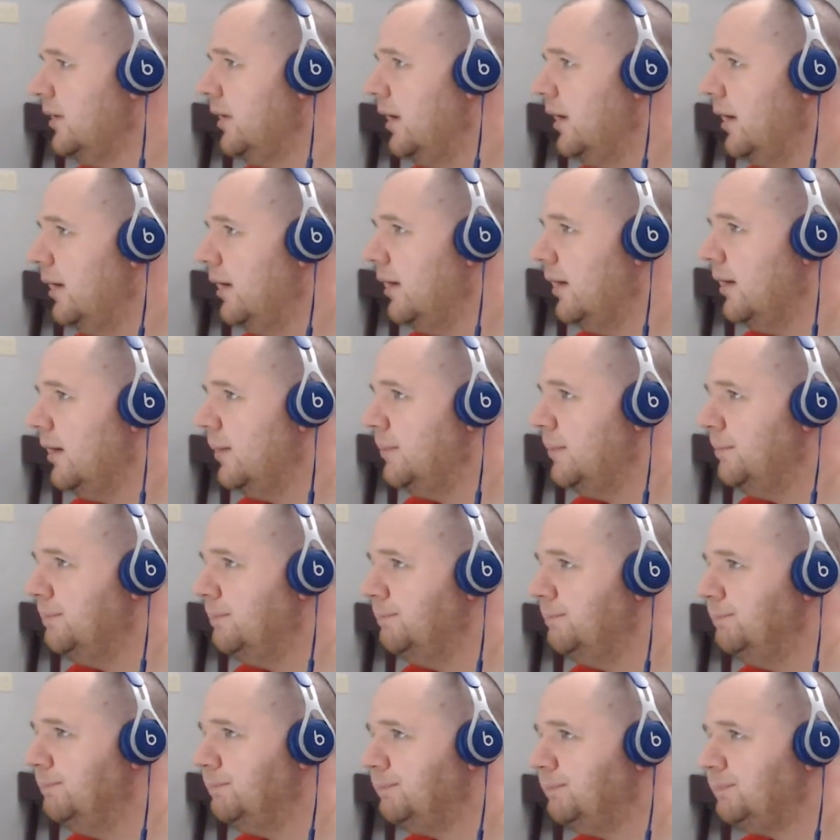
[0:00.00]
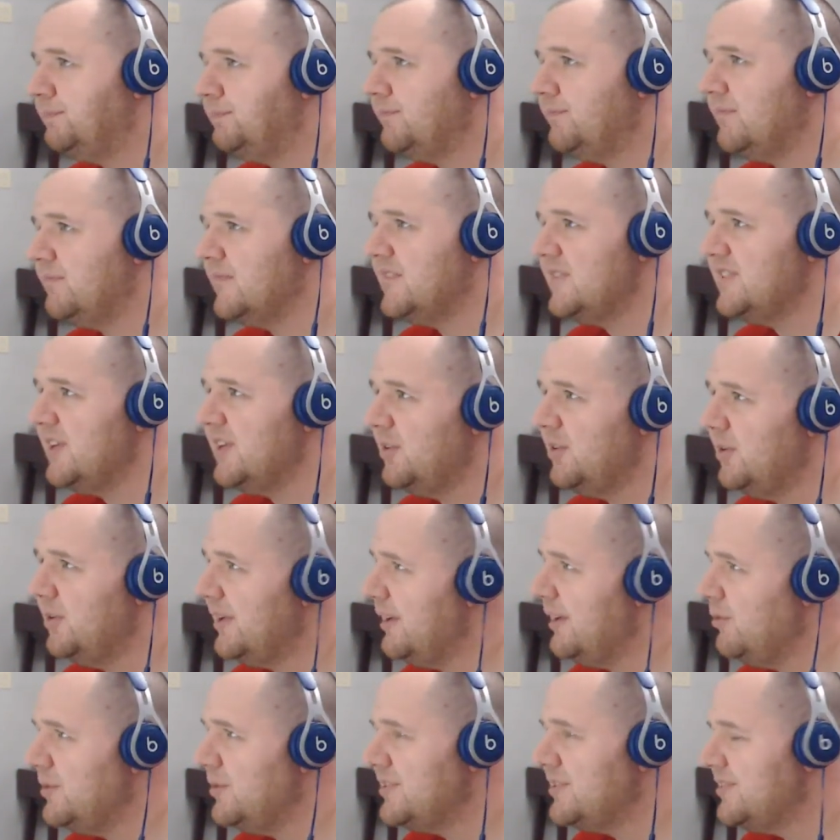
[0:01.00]
So
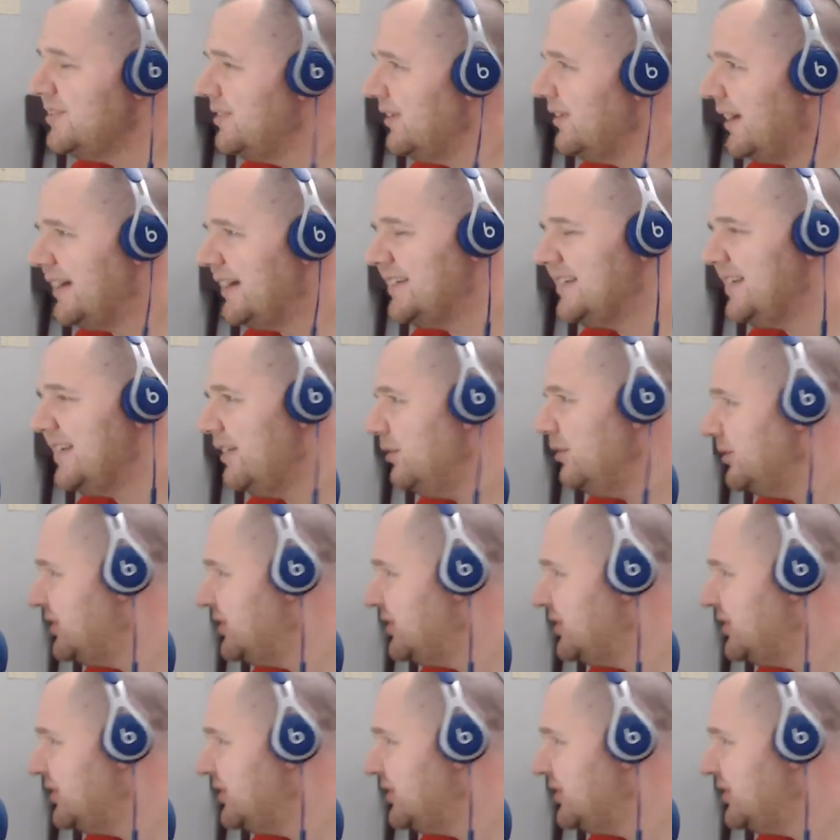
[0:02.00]
it was, like I said, it